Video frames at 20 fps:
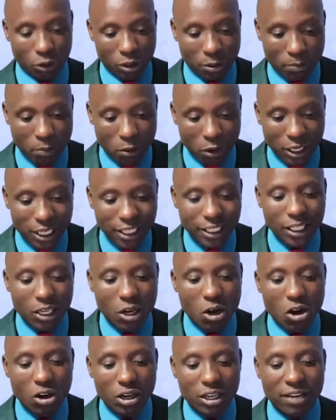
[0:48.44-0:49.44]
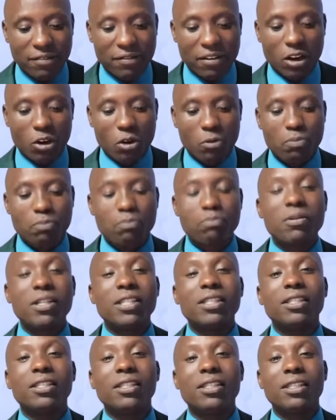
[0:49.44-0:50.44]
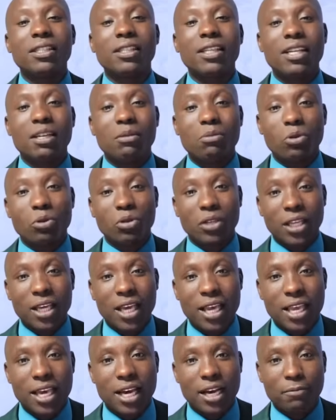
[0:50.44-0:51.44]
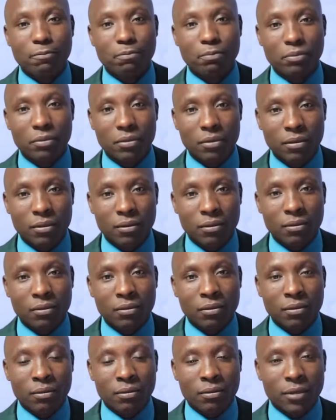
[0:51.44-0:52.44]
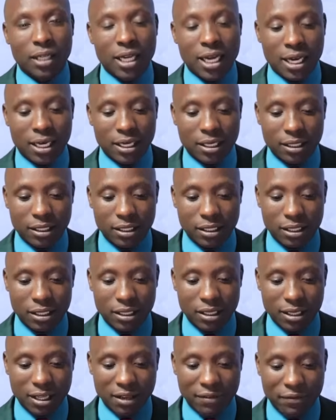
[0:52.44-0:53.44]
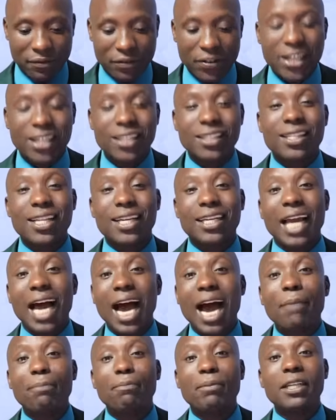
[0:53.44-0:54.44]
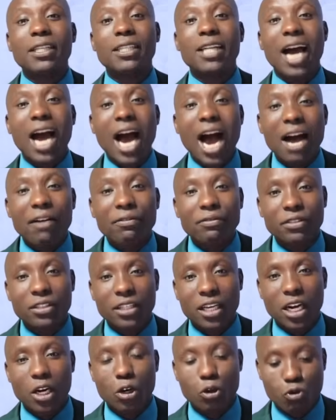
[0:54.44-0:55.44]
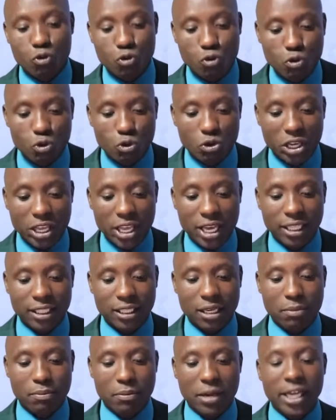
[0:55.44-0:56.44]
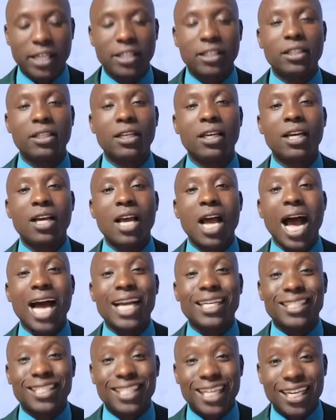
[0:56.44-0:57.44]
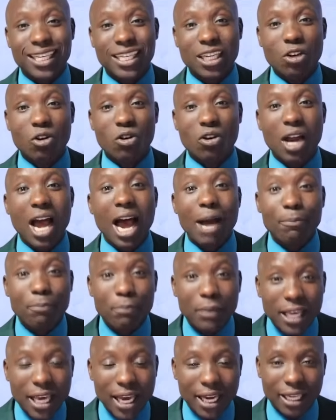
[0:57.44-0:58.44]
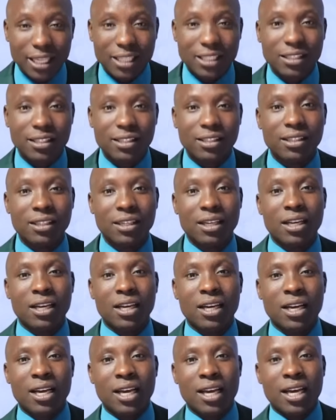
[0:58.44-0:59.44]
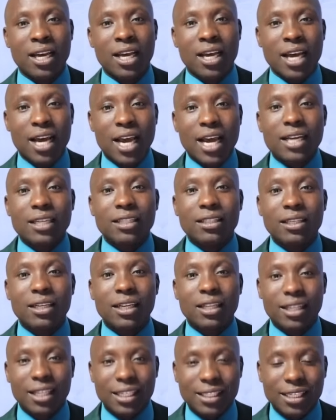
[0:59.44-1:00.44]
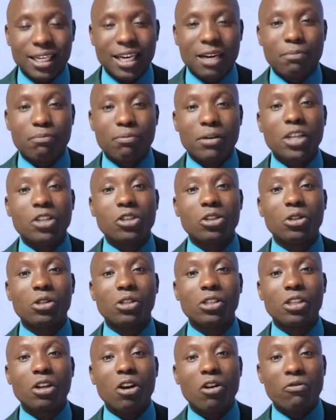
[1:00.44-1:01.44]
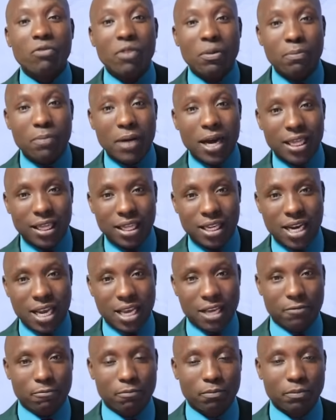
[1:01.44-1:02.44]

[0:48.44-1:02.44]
The political developments in Mount Kenya and the events that happened after Uhuru Kenyatta made a technical appearance and the celebrations of the birthday,